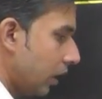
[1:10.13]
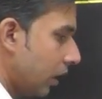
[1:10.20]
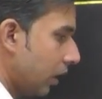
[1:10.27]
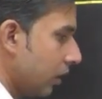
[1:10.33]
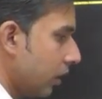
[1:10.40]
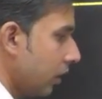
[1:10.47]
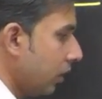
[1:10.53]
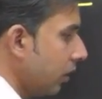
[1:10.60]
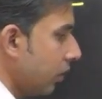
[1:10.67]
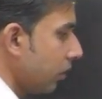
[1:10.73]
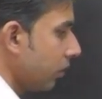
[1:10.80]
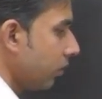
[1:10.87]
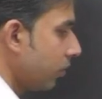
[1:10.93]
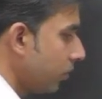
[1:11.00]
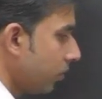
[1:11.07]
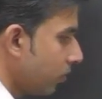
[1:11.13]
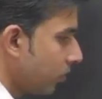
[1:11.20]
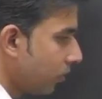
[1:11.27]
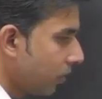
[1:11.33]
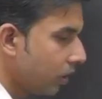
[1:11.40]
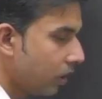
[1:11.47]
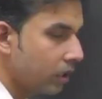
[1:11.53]
think you
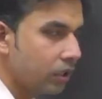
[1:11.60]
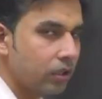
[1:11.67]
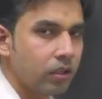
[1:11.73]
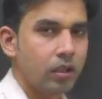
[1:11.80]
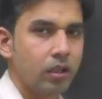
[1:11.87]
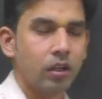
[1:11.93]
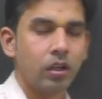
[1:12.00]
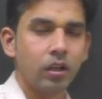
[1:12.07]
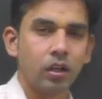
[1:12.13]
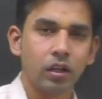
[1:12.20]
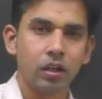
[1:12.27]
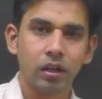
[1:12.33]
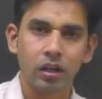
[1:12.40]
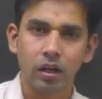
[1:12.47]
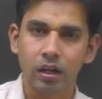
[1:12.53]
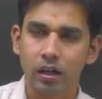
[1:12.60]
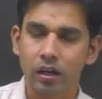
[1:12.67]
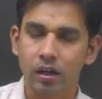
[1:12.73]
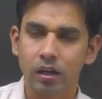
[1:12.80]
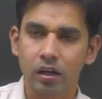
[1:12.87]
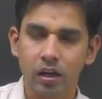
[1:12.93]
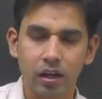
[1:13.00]

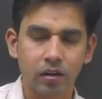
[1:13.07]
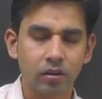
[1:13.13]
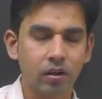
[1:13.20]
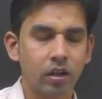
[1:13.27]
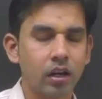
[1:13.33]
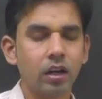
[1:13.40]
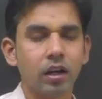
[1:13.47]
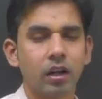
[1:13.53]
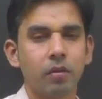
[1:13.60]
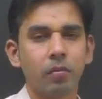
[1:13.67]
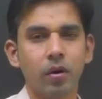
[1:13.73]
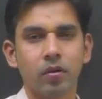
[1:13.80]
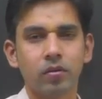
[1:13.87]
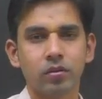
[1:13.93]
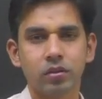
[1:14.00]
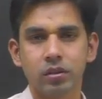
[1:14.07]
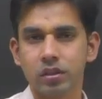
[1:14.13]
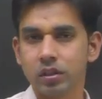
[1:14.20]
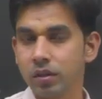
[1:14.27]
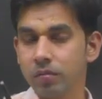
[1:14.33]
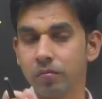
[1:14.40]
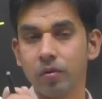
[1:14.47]
have heard about the
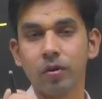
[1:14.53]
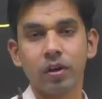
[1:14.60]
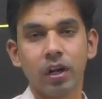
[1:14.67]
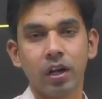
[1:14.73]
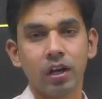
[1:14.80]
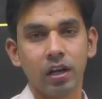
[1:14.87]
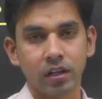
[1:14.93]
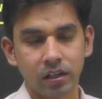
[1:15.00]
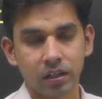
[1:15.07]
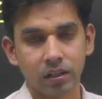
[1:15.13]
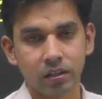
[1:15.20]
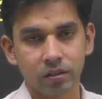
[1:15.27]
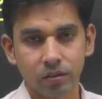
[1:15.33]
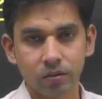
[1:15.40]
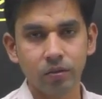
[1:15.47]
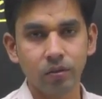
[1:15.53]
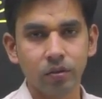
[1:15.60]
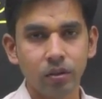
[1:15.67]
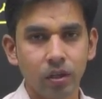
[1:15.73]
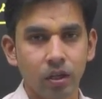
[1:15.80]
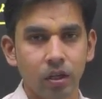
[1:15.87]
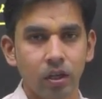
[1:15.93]
morality, you know.
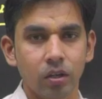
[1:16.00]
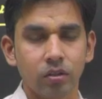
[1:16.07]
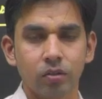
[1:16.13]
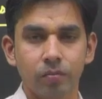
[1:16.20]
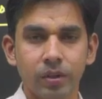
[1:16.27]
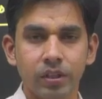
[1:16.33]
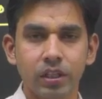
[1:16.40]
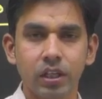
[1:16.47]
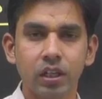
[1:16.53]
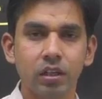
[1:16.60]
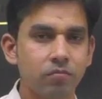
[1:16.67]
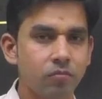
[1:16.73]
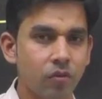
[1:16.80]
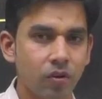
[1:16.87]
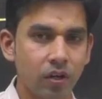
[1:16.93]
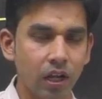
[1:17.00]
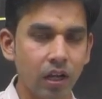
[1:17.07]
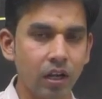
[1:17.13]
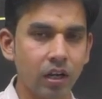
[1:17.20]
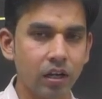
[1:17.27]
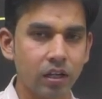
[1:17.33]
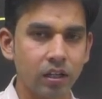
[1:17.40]
So, basically
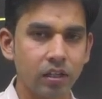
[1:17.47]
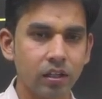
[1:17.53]
morality